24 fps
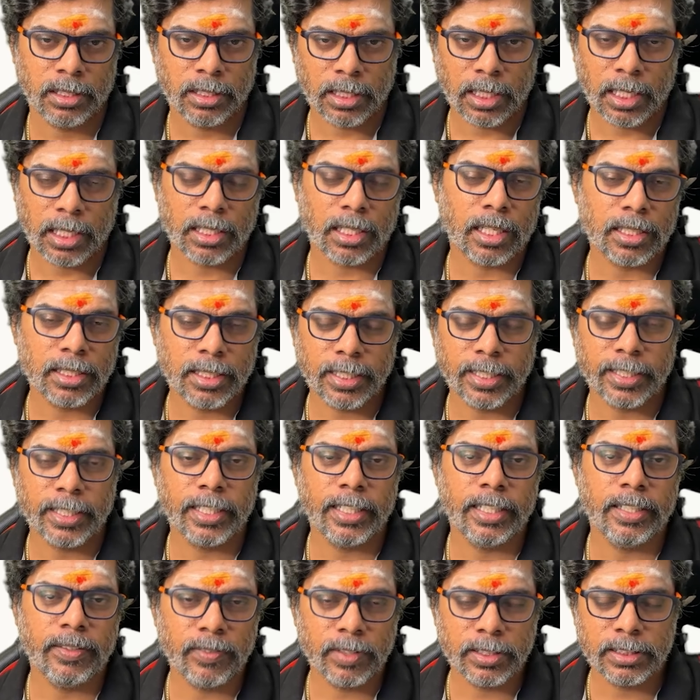Are they
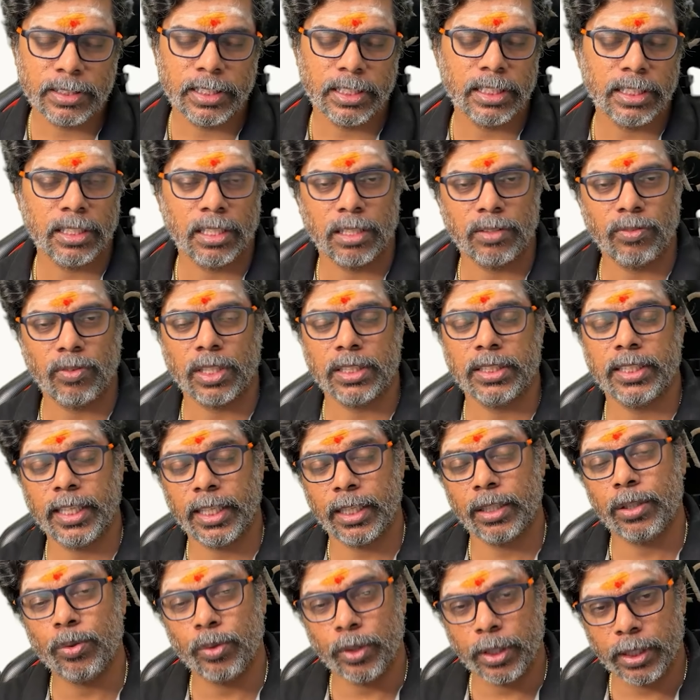reinvesting or what they
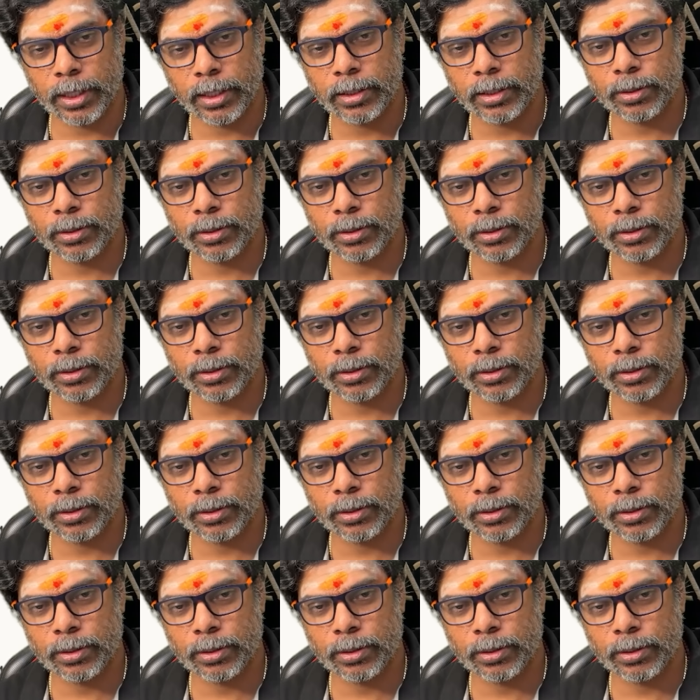are doing?